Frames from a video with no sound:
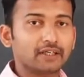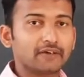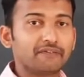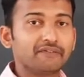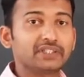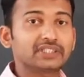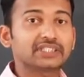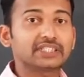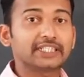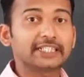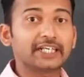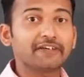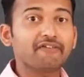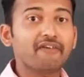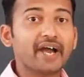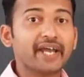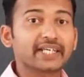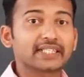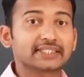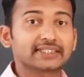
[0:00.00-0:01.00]
which
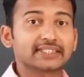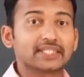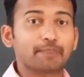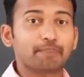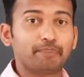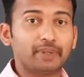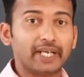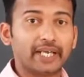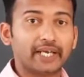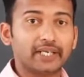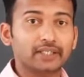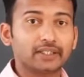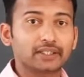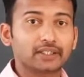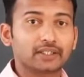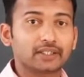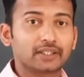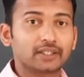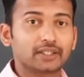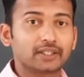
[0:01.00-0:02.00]
divides the plane
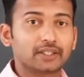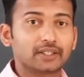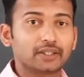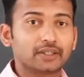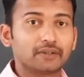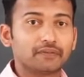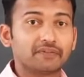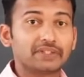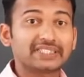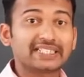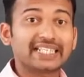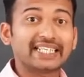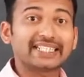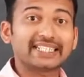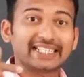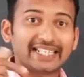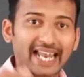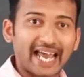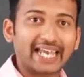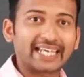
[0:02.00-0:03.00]
which it
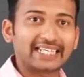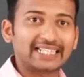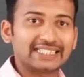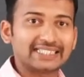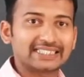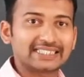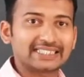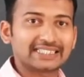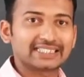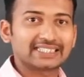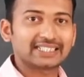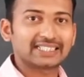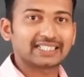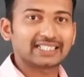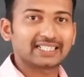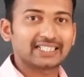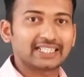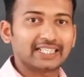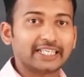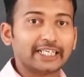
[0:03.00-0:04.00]
lies
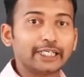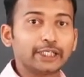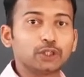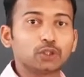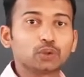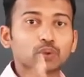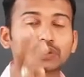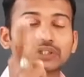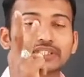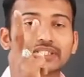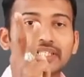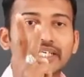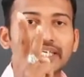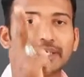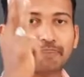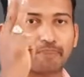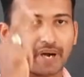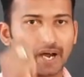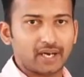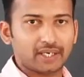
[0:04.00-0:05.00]
into three
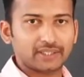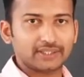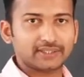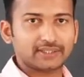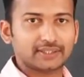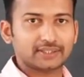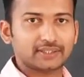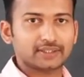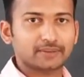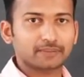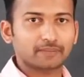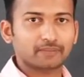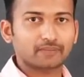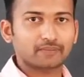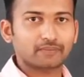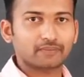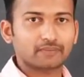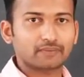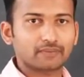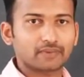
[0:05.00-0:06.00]
parts.
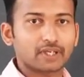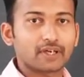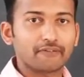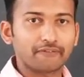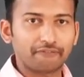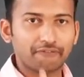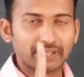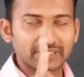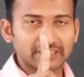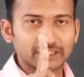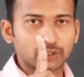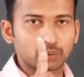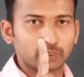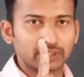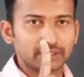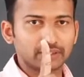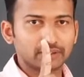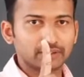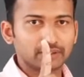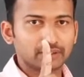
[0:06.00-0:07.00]
First
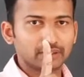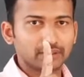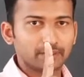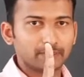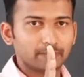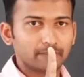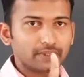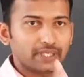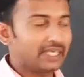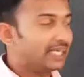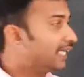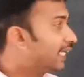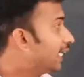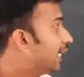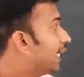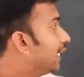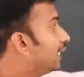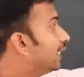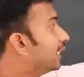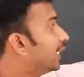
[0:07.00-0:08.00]
one,
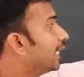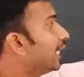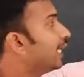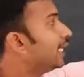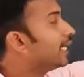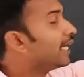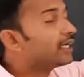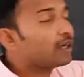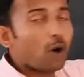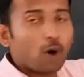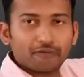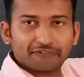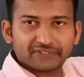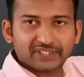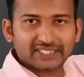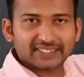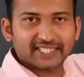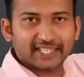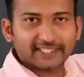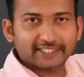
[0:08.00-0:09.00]
interior of
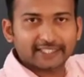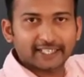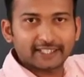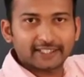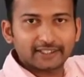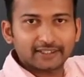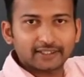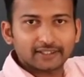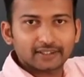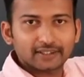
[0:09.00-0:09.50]
the circle.